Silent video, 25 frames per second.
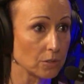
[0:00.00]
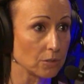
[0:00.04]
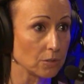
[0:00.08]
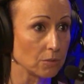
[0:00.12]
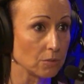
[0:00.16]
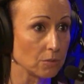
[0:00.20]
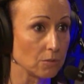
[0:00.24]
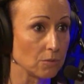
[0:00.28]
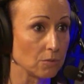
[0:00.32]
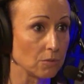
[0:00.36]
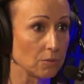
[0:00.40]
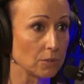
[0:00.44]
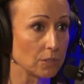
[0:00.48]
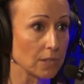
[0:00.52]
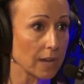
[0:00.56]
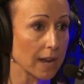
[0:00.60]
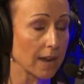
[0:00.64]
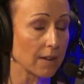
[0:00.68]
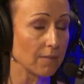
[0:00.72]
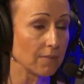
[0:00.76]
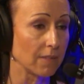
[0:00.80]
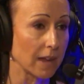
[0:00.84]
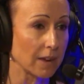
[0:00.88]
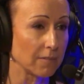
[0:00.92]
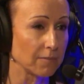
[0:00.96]
to
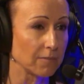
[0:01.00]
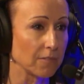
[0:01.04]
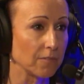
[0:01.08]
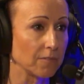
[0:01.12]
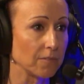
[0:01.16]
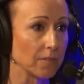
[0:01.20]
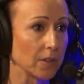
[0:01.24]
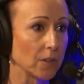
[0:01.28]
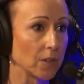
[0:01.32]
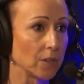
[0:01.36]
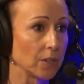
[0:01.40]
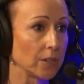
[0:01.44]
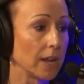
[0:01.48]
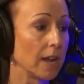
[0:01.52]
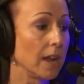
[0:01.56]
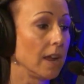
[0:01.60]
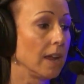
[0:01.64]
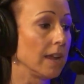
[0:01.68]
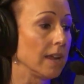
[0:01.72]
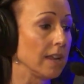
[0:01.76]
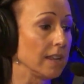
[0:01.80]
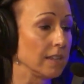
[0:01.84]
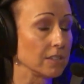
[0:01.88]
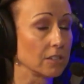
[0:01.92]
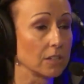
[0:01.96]
have that fulfilled.
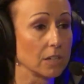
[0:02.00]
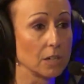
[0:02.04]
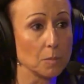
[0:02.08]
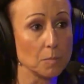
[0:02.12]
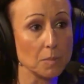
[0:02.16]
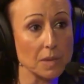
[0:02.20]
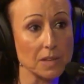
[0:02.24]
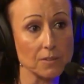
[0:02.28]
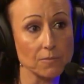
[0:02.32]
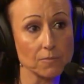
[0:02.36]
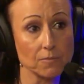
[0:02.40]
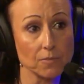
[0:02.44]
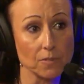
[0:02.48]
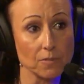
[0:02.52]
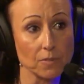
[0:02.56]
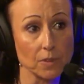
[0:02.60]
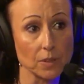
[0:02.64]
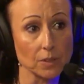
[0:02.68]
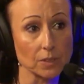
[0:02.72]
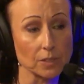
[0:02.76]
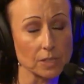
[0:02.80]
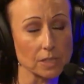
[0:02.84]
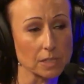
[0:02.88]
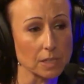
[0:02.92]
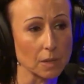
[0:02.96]
It's going to be
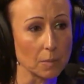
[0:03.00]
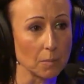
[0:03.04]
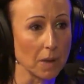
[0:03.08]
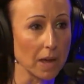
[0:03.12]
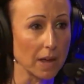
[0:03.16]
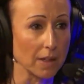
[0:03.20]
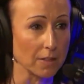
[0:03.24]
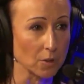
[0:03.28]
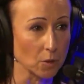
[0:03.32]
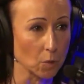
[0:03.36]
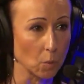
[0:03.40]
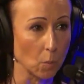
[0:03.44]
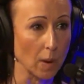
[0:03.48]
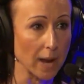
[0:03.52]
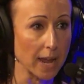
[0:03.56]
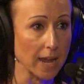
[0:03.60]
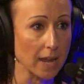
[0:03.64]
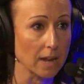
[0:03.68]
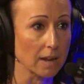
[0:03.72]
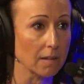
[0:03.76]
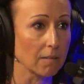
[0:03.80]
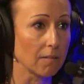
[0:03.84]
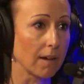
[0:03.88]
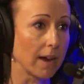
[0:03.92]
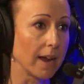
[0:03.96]
fulfilled some other
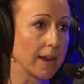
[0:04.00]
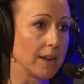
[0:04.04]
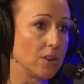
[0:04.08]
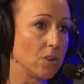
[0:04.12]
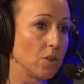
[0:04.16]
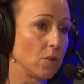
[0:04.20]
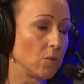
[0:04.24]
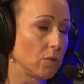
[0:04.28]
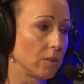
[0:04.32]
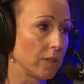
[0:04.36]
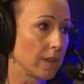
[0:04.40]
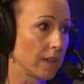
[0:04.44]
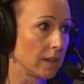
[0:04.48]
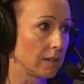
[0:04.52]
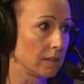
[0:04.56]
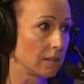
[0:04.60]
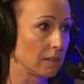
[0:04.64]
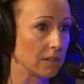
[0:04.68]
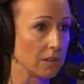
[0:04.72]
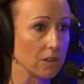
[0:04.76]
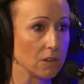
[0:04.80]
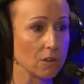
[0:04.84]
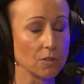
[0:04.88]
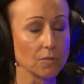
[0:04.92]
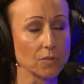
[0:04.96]
way. I know that
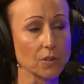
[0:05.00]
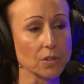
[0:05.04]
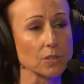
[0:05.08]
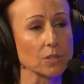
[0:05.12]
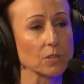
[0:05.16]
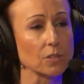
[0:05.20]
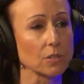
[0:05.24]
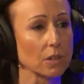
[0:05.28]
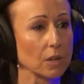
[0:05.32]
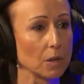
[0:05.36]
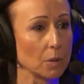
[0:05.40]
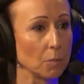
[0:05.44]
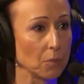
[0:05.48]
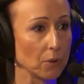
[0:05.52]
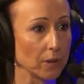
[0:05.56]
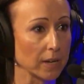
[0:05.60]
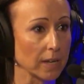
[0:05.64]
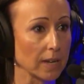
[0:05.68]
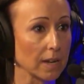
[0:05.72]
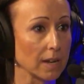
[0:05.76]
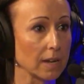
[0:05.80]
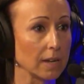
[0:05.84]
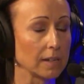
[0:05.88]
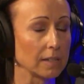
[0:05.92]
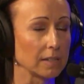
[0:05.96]
the universe is going to bring
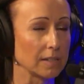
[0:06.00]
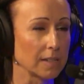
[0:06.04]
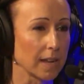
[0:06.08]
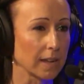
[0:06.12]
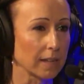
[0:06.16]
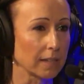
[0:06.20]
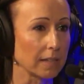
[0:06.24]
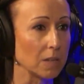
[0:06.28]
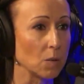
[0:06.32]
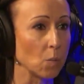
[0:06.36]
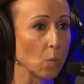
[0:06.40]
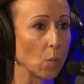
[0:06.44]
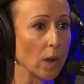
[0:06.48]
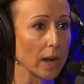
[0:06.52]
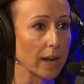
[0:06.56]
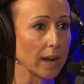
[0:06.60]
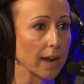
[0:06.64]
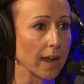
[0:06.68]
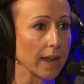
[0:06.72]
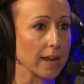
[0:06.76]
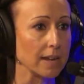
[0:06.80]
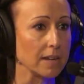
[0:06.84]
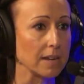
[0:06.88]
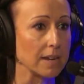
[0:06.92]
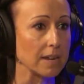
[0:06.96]
in exactly what
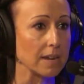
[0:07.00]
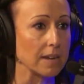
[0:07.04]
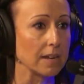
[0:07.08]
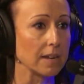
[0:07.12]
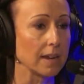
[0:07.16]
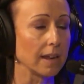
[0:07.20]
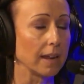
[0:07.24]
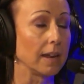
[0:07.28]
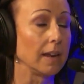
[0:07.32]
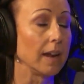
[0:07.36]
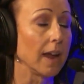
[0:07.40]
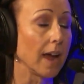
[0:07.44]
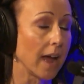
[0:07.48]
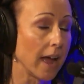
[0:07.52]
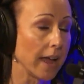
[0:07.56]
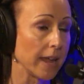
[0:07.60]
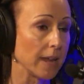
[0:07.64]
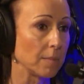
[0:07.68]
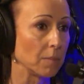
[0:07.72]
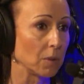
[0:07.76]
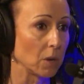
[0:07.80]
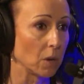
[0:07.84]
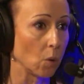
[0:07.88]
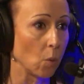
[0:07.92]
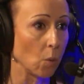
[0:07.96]
I need, and I
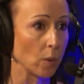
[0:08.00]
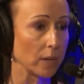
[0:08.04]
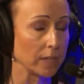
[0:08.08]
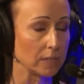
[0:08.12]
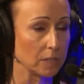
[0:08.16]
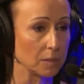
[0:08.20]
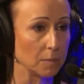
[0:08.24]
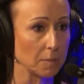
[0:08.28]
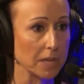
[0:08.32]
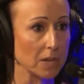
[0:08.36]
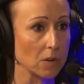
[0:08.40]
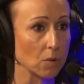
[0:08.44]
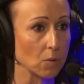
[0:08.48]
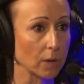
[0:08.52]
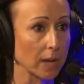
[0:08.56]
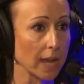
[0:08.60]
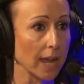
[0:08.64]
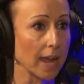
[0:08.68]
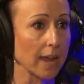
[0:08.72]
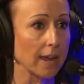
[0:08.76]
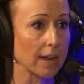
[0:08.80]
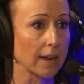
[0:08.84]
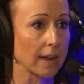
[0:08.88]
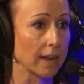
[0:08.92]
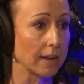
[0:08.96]
am going to be
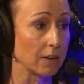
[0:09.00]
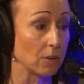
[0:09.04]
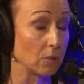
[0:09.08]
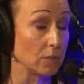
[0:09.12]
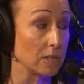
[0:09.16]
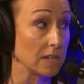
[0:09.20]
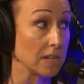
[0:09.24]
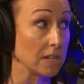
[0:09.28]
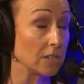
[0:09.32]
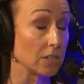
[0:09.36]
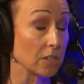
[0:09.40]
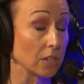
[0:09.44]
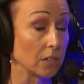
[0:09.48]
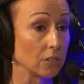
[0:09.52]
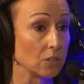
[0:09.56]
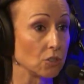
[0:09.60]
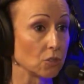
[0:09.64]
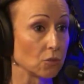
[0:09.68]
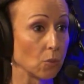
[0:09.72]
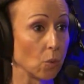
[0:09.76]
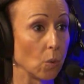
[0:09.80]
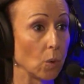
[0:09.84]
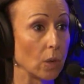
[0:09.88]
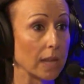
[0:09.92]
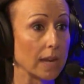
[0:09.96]
okay. I don't need to
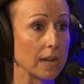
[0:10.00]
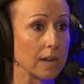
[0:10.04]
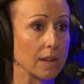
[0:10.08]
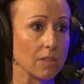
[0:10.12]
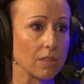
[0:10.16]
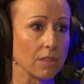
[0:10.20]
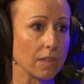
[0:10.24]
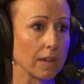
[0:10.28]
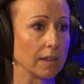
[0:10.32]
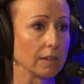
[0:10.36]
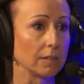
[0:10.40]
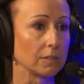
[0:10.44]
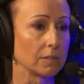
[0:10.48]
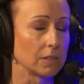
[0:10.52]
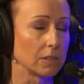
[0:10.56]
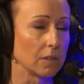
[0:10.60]
control anything.